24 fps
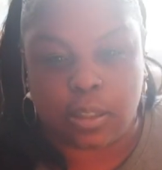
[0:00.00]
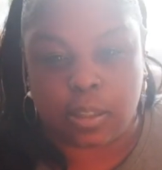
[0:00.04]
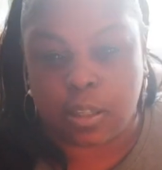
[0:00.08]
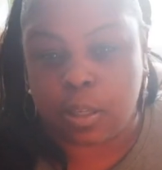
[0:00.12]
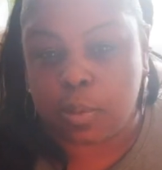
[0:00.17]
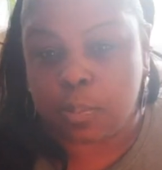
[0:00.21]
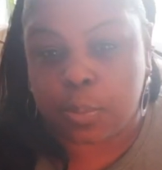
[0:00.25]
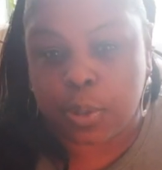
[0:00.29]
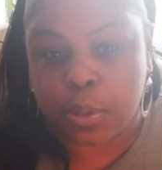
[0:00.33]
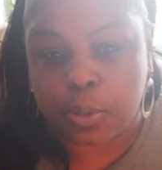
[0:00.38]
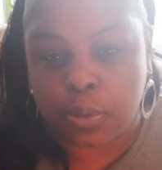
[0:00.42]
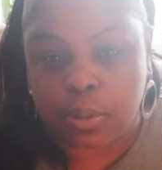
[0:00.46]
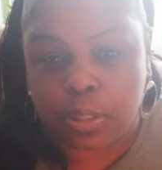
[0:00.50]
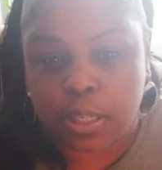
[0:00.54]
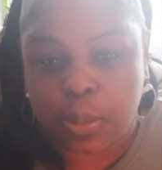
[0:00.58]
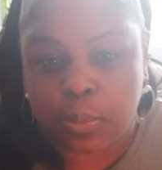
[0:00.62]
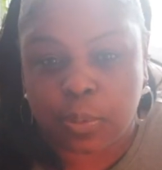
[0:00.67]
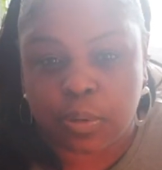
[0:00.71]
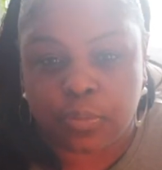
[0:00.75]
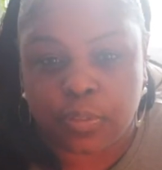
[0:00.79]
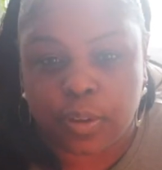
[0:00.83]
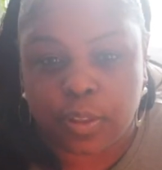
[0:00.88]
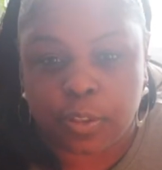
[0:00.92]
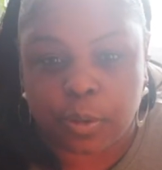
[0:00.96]
community
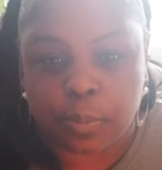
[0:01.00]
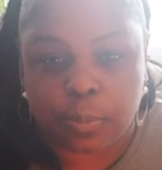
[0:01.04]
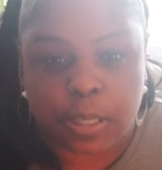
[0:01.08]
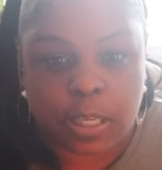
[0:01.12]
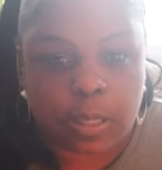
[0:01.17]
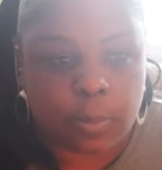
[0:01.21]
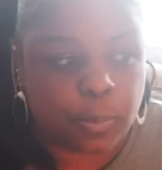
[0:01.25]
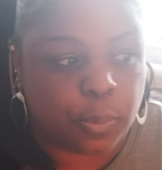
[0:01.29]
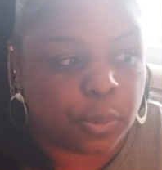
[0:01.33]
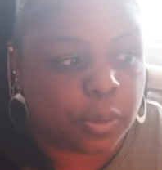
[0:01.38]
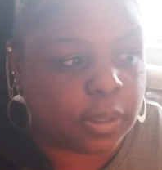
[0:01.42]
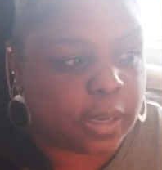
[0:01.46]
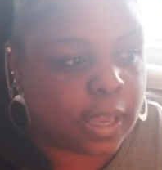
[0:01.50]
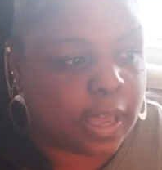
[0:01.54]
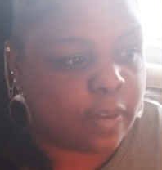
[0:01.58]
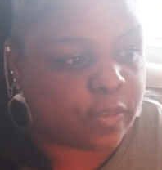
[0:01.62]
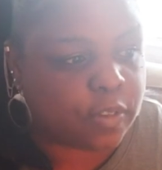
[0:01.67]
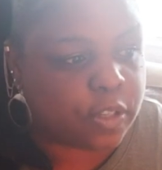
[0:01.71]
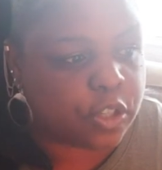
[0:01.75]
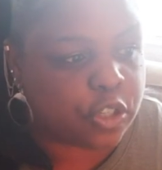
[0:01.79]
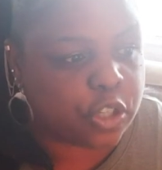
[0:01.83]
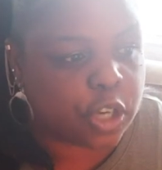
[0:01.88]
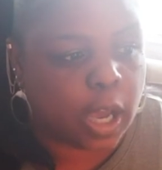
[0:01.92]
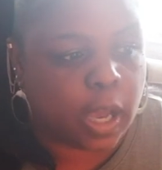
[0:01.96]
with other people and have a
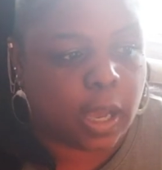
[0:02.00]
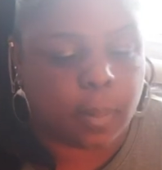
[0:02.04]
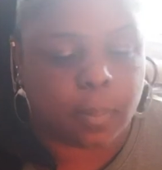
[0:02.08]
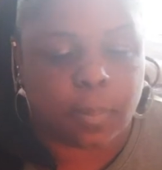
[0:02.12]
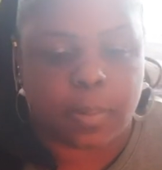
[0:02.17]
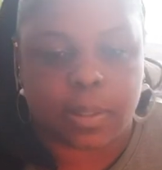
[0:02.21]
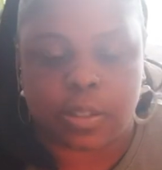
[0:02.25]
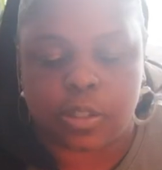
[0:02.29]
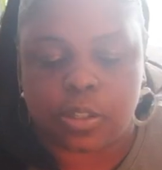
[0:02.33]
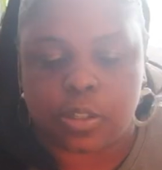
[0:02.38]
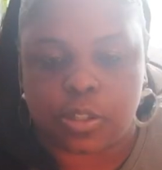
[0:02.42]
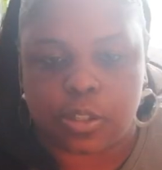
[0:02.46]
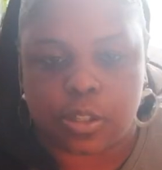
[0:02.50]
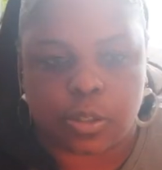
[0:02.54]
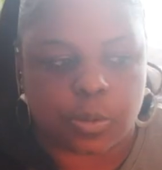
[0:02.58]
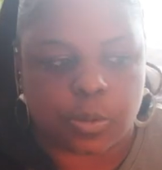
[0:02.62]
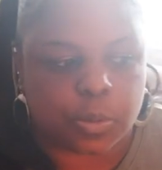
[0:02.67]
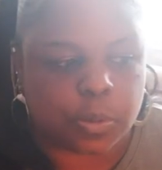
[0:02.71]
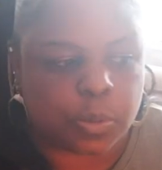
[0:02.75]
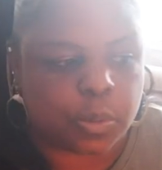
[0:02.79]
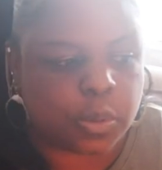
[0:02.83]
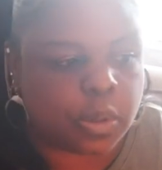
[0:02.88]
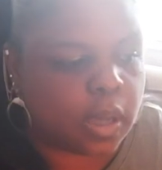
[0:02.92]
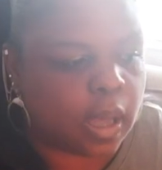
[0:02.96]
job and
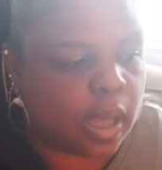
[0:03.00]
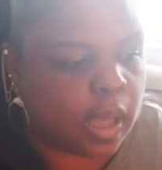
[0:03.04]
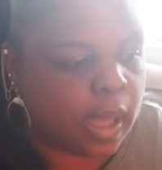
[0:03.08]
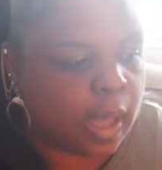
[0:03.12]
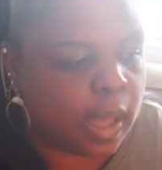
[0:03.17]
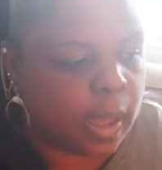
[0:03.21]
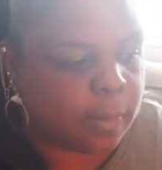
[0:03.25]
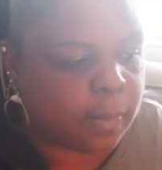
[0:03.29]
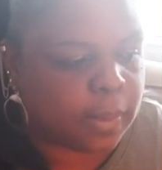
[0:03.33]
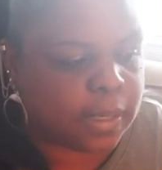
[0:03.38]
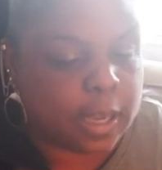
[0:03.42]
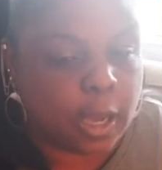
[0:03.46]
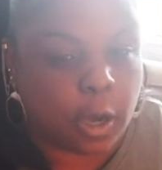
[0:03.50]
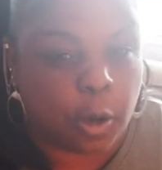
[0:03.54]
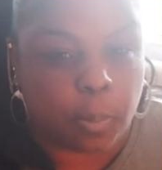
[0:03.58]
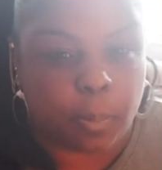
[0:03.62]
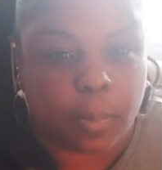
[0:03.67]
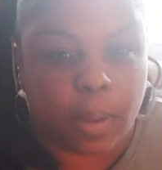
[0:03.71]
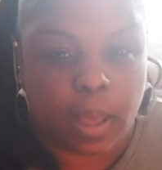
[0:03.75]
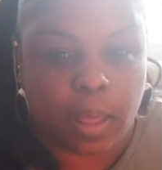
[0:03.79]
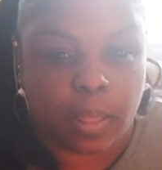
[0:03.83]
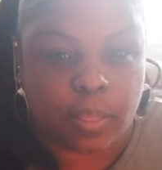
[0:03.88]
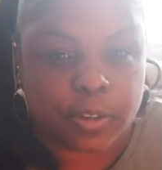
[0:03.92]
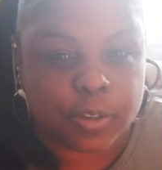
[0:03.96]
do and
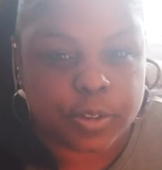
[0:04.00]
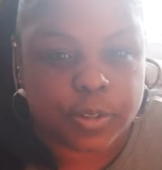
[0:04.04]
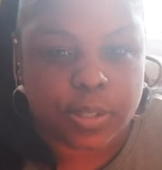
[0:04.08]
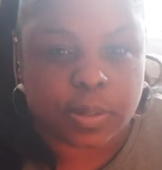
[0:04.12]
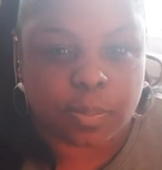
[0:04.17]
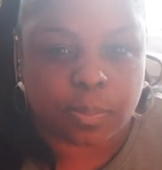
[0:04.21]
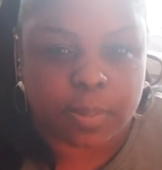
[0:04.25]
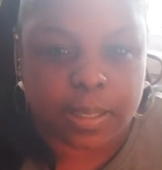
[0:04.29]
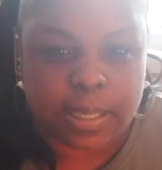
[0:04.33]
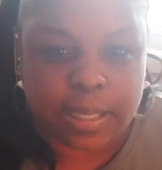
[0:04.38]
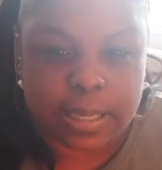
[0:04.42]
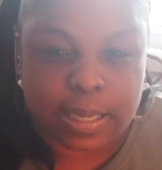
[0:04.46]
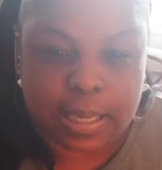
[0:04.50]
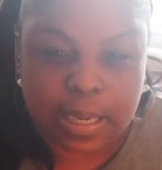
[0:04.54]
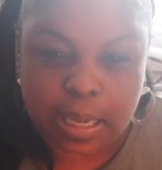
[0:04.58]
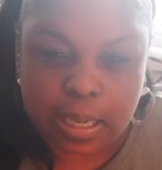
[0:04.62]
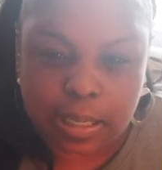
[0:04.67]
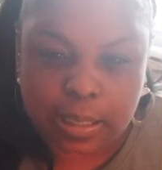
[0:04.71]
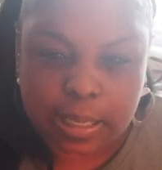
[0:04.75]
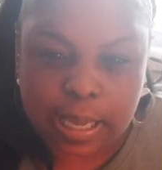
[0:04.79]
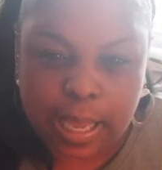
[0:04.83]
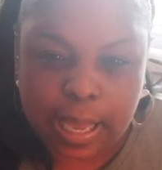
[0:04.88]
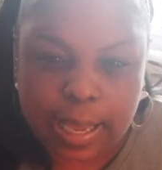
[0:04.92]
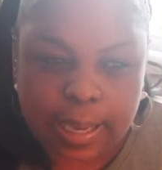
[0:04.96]
help others and be
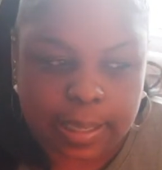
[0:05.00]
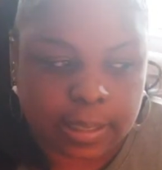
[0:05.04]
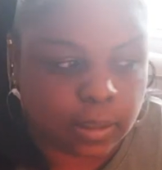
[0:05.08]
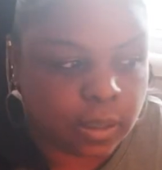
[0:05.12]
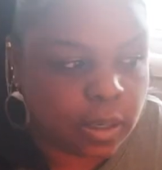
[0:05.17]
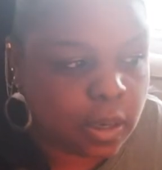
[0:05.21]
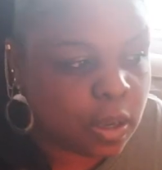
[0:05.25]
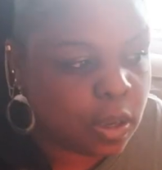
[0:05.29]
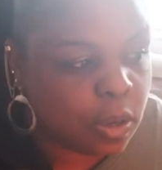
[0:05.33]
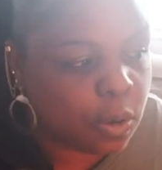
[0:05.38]
a guide.